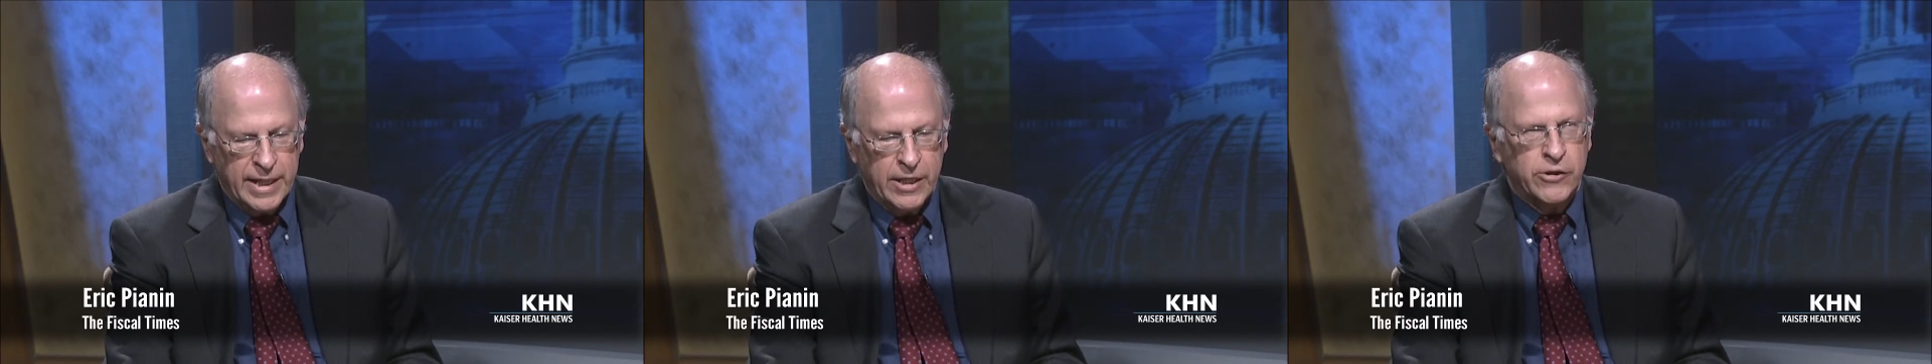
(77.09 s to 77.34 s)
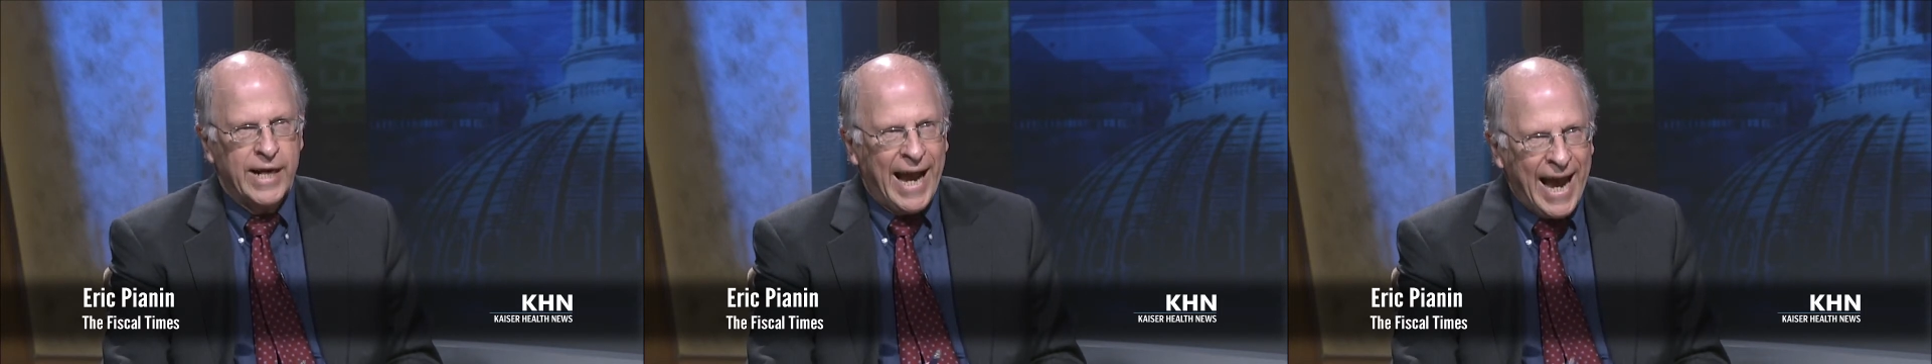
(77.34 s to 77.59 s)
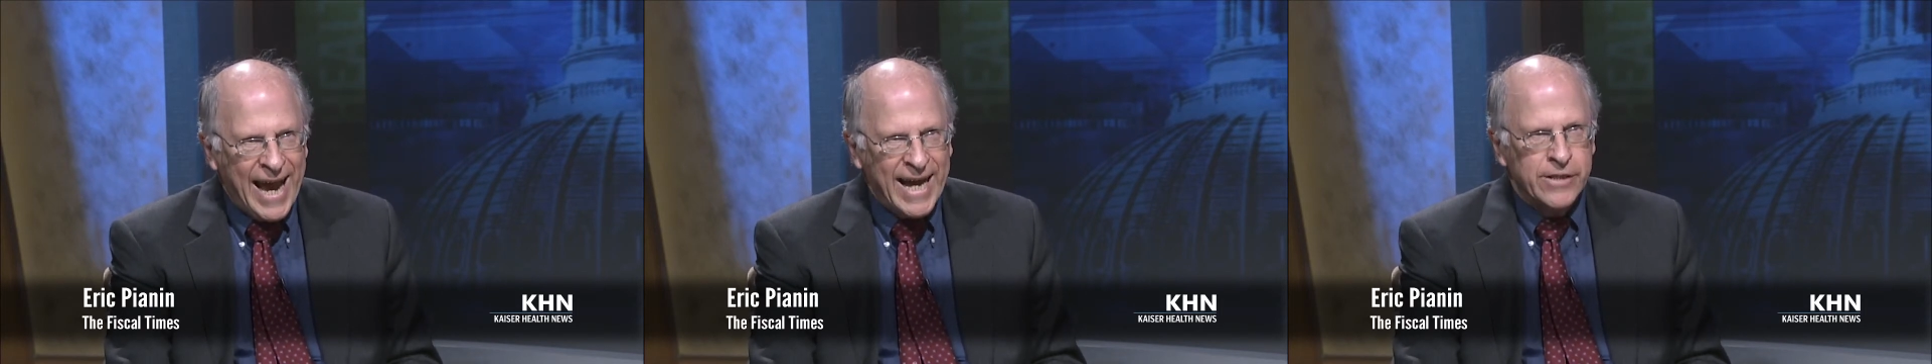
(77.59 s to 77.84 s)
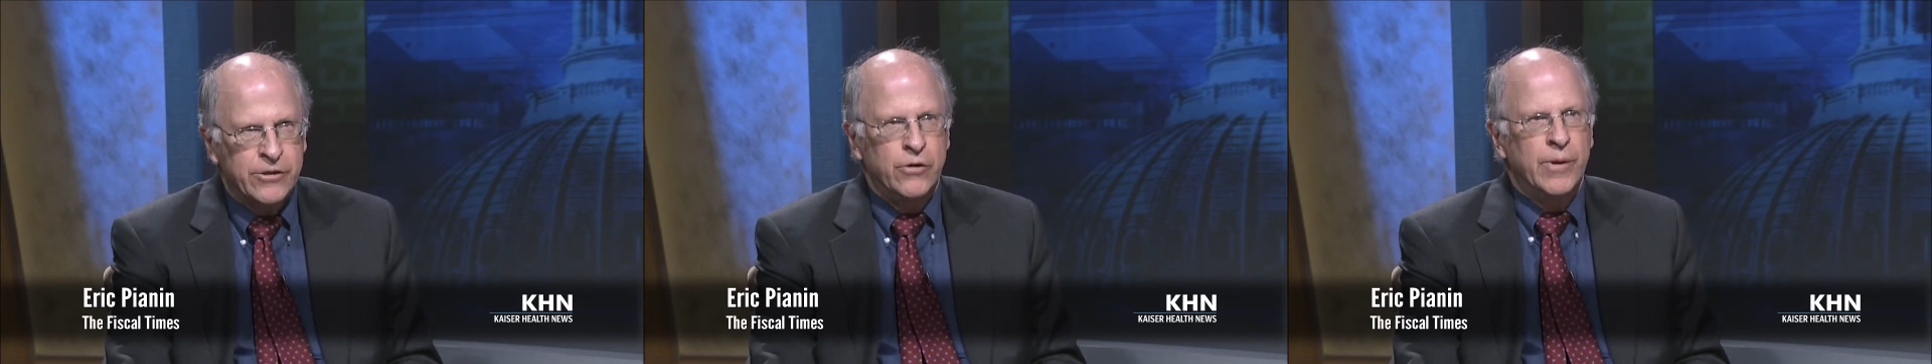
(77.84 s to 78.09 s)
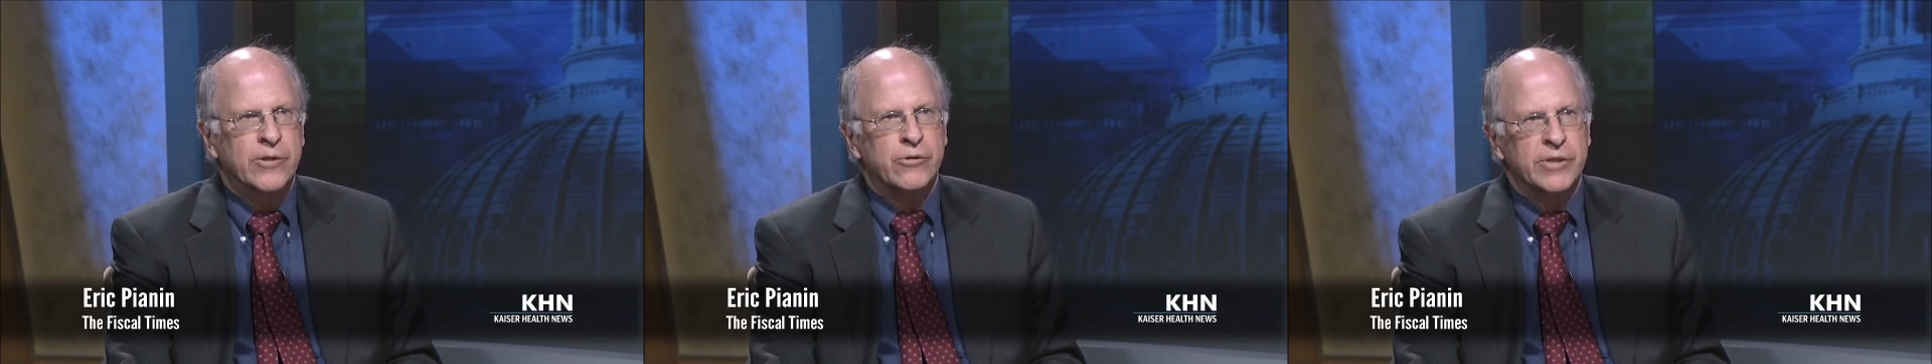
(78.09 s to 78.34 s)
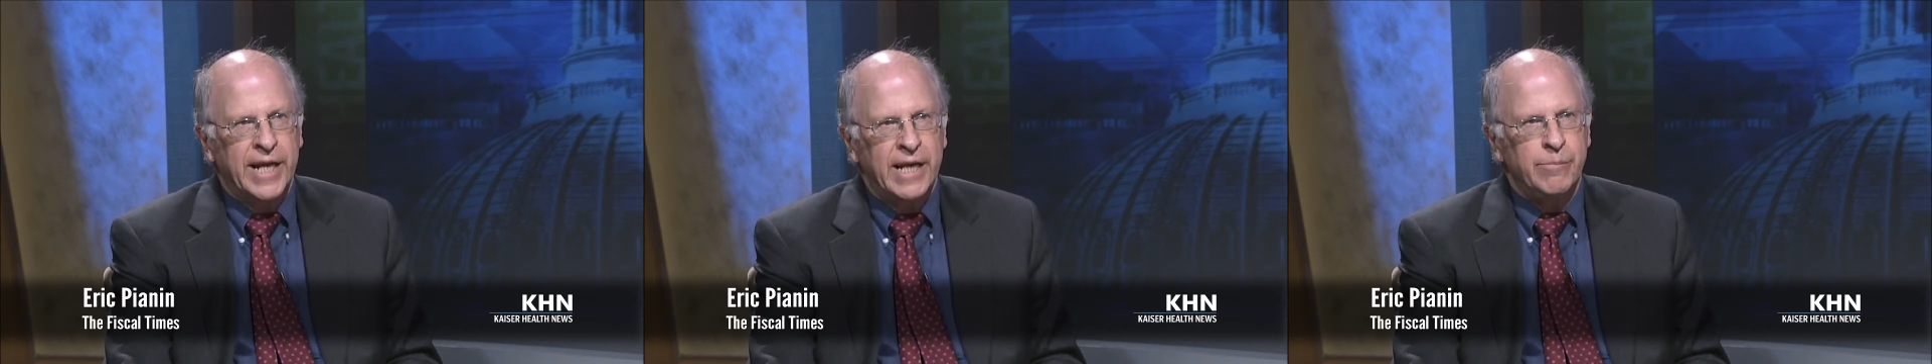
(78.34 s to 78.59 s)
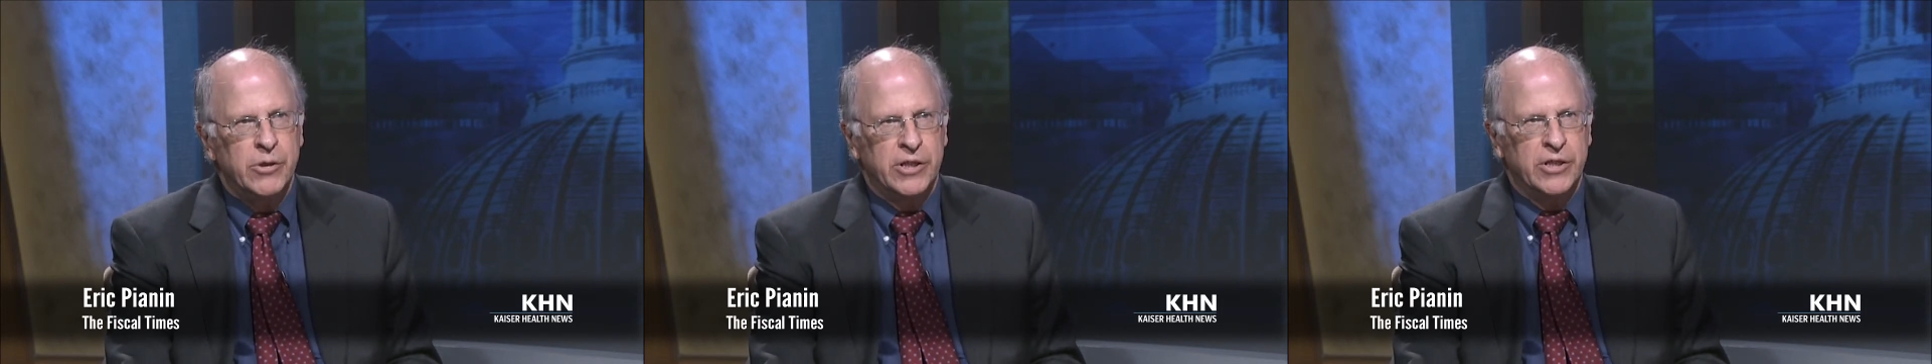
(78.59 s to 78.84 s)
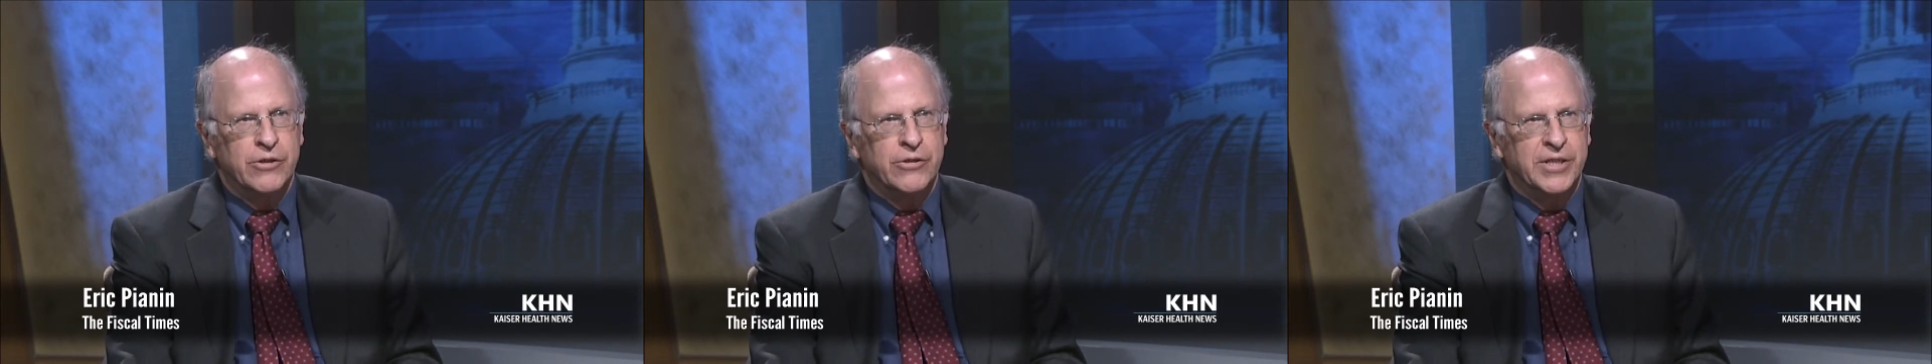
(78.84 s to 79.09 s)
it could add 210
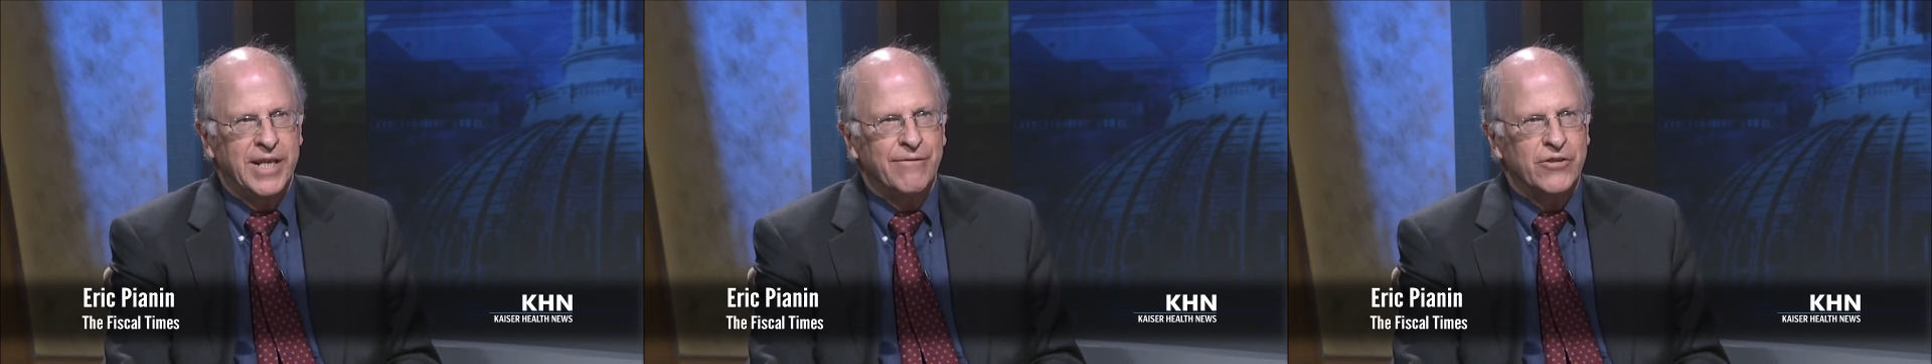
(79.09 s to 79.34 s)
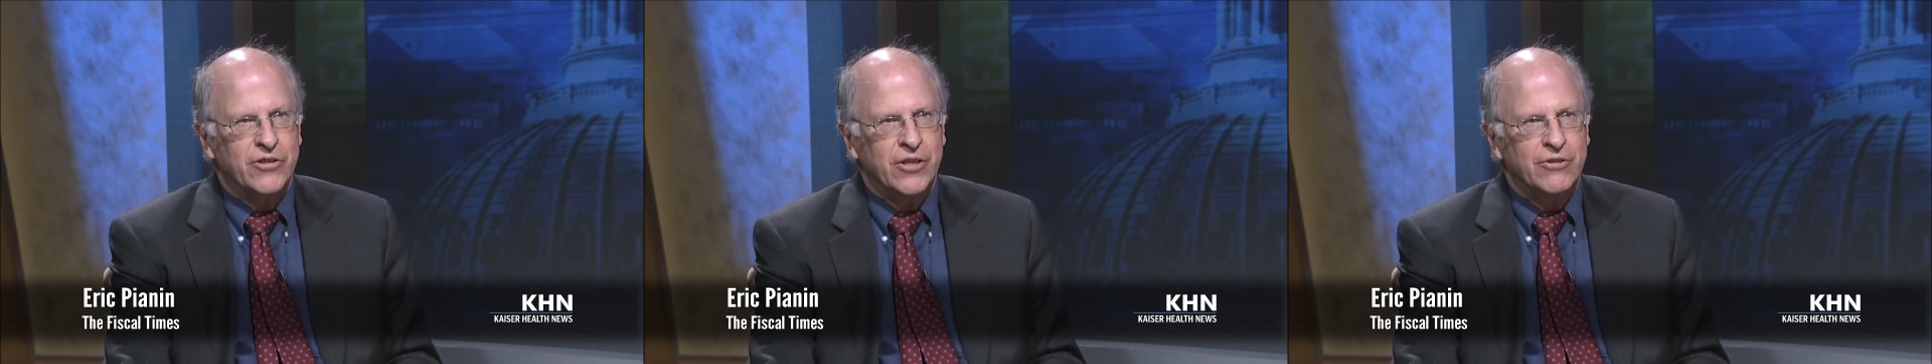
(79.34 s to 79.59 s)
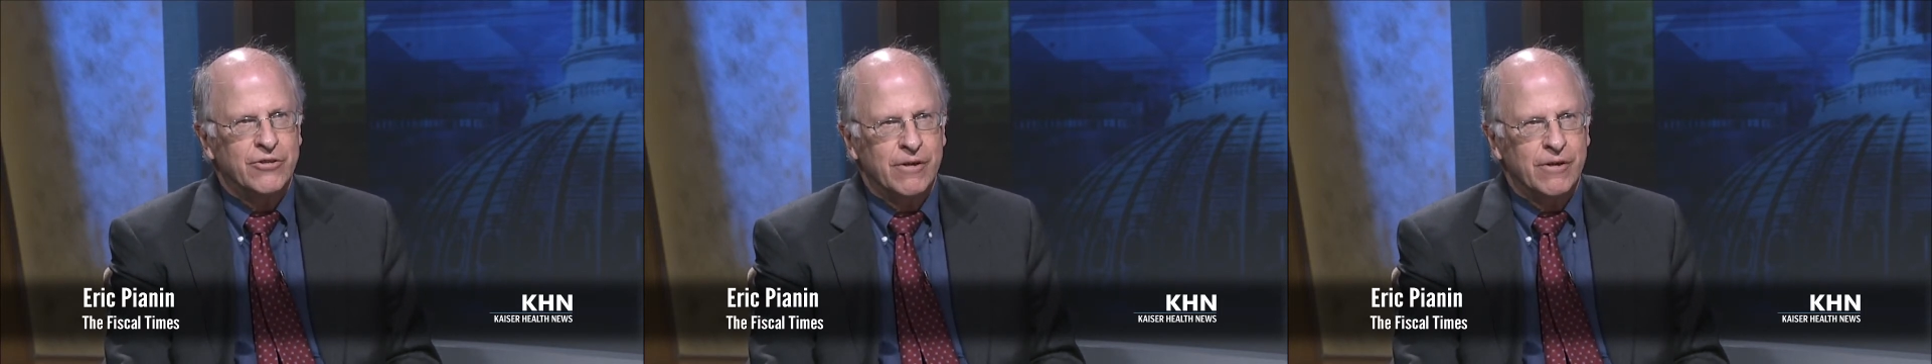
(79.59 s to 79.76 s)
billion to the deficit.